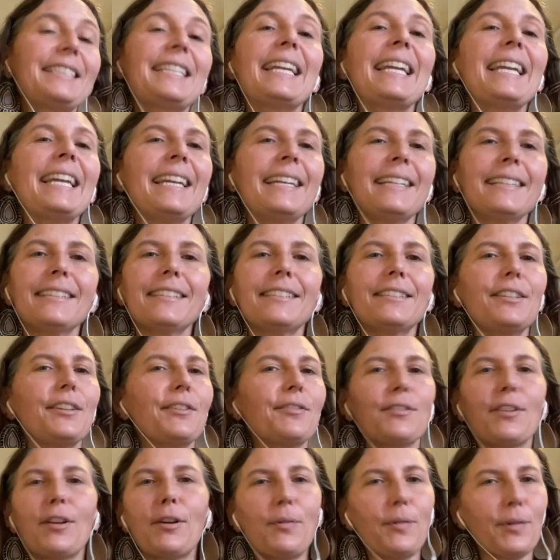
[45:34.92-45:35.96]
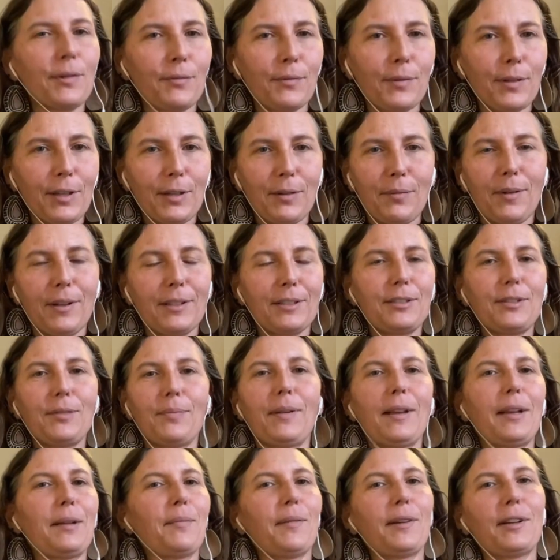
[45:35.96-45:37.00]
teens, no one really wants to
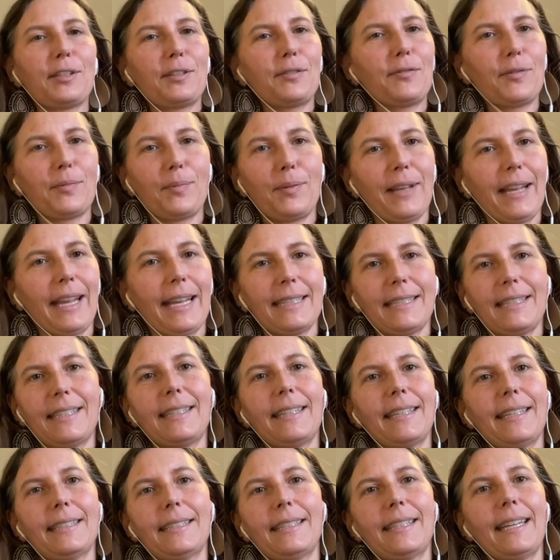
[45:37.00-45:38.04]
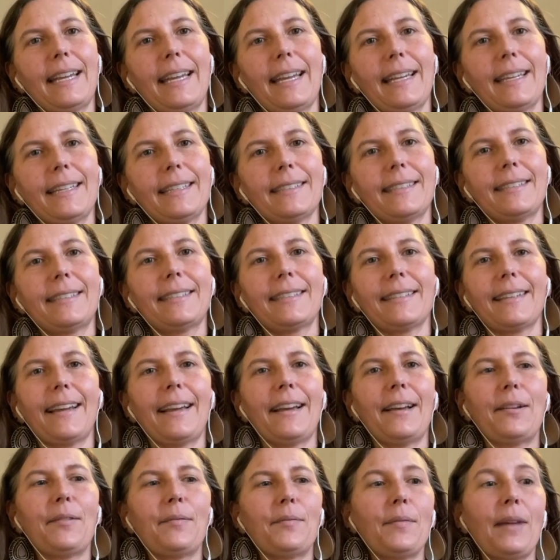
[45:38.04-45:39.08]
pay much for plants these days.
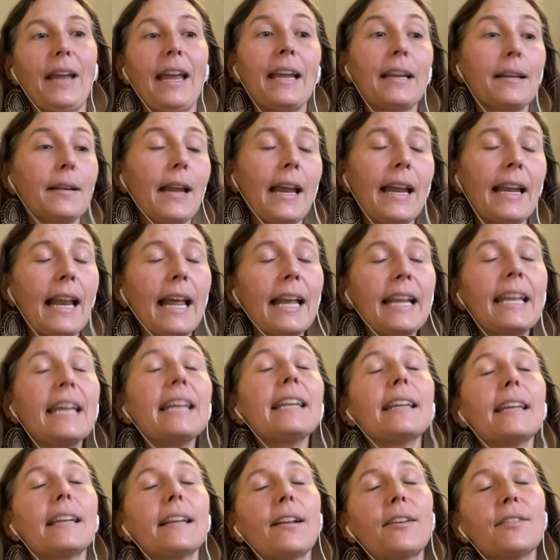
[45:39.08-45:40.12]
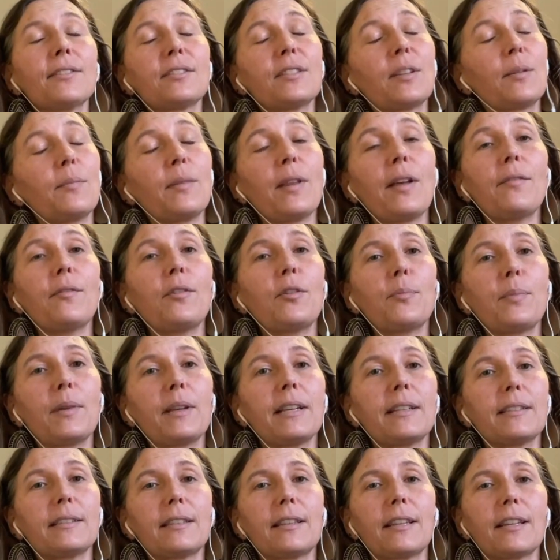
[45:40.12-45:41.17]
And I get it on some level
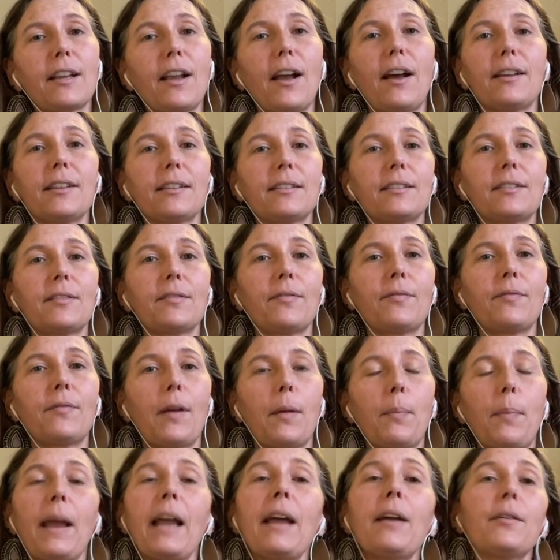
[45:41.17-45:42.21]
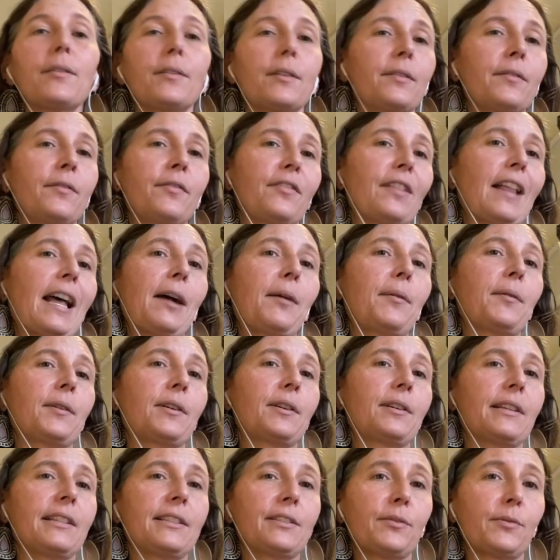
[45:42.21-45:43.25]
because the cost of a pound of
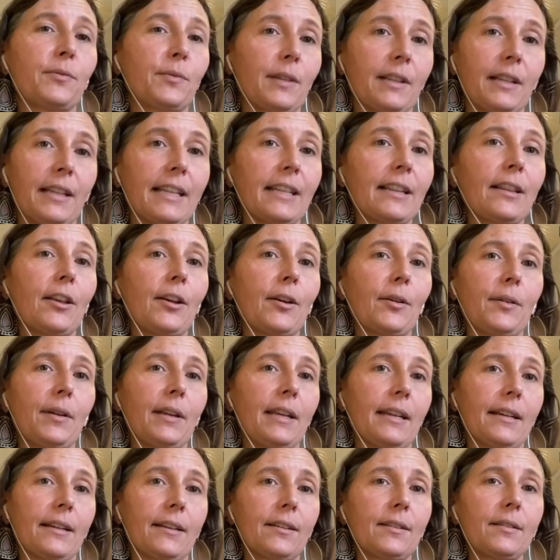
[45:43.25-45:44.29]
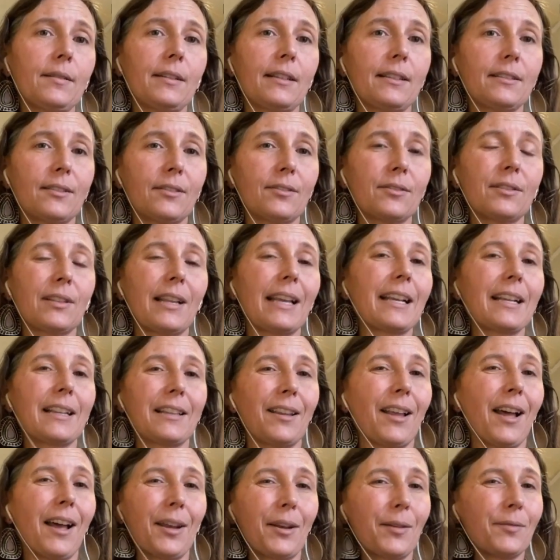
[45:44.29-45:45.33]
flour is really low here because there's like
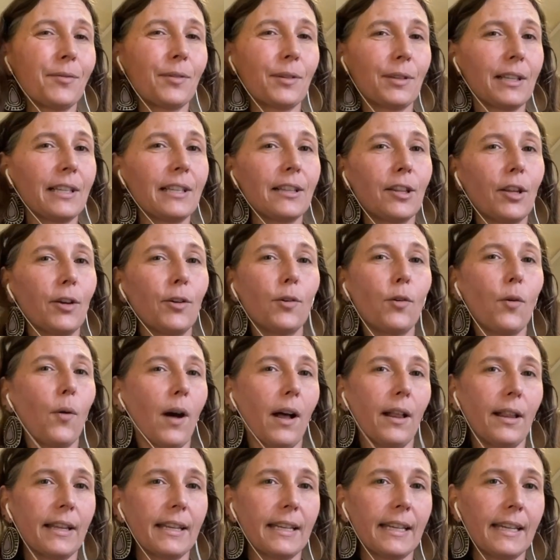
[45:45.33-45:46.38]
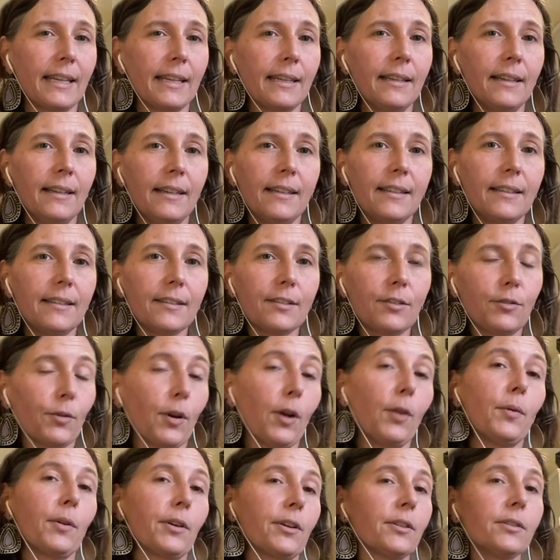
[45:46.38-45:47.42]
a lot of really low quality
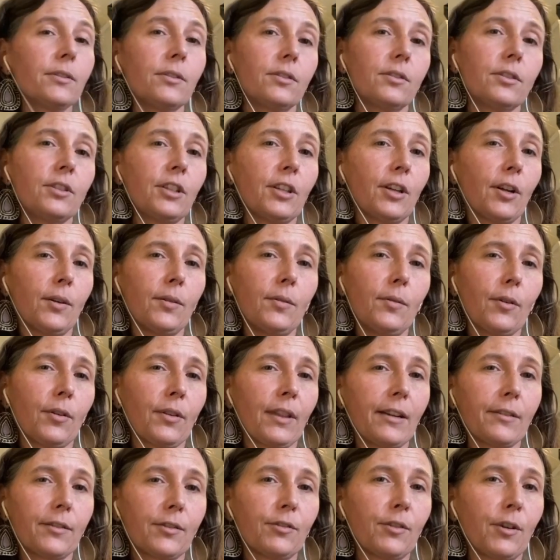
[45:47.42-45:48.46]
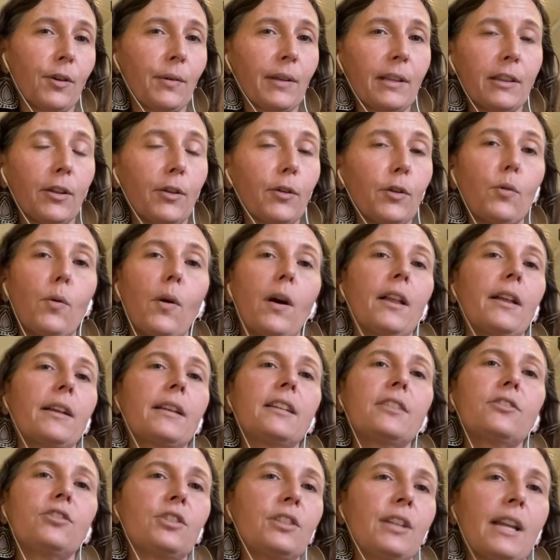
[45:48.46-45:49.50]
growers, or they're growing low
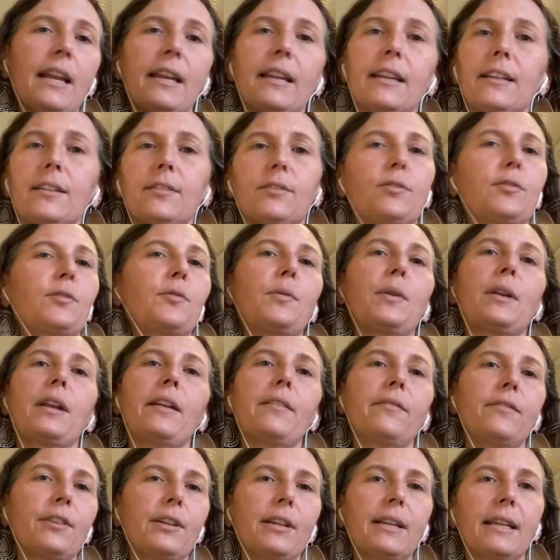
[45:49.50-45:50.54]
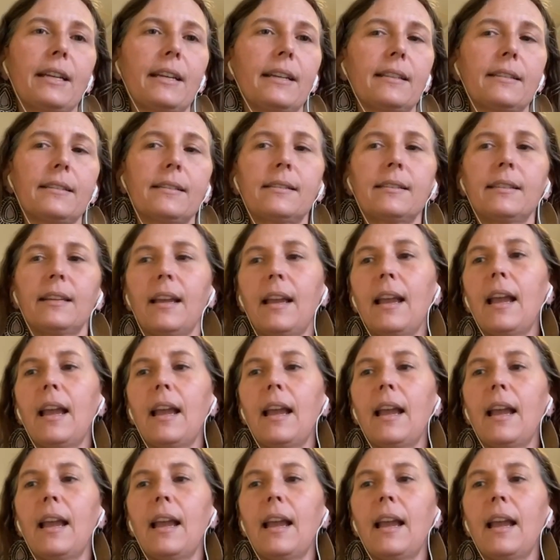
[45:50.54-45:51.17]
quality genetics or whatever it is.